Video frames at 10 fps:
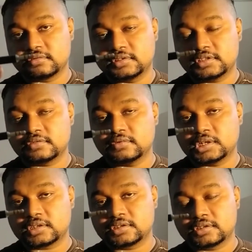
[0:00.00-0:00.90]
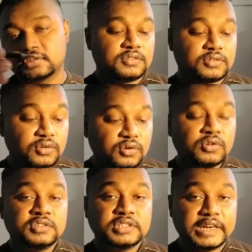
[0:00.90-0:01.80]
This works. So
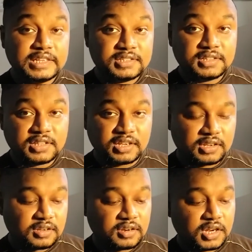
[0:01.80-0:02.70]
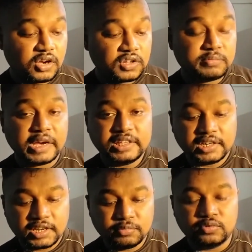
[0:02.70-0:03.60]
that is the thing. Now the mic
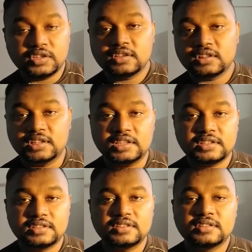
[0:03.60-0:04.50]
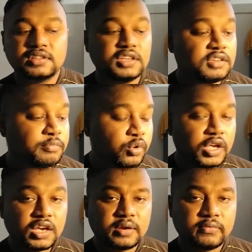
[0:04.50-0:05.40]
that I'm using, this is the
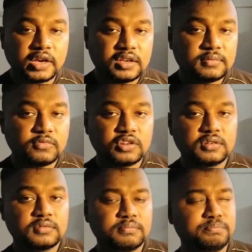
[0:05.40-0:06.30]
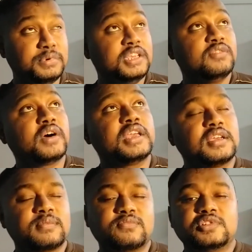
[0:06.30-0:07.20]
Boya BY
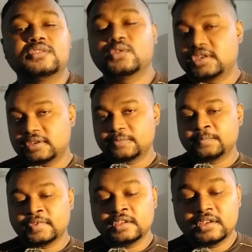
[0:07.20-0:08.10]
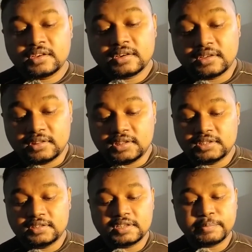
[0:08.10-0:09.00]
M1. Okay, and
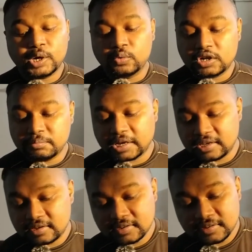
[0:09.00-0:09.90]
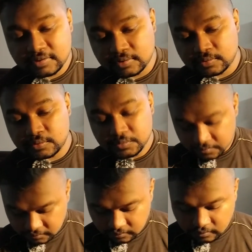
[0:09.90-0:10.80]
this is a powered mic. So
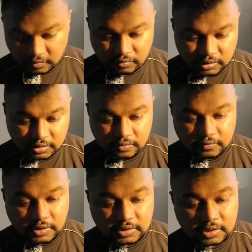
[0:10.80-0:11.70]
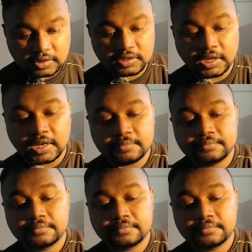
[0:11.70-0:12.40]
where is it? Yeah,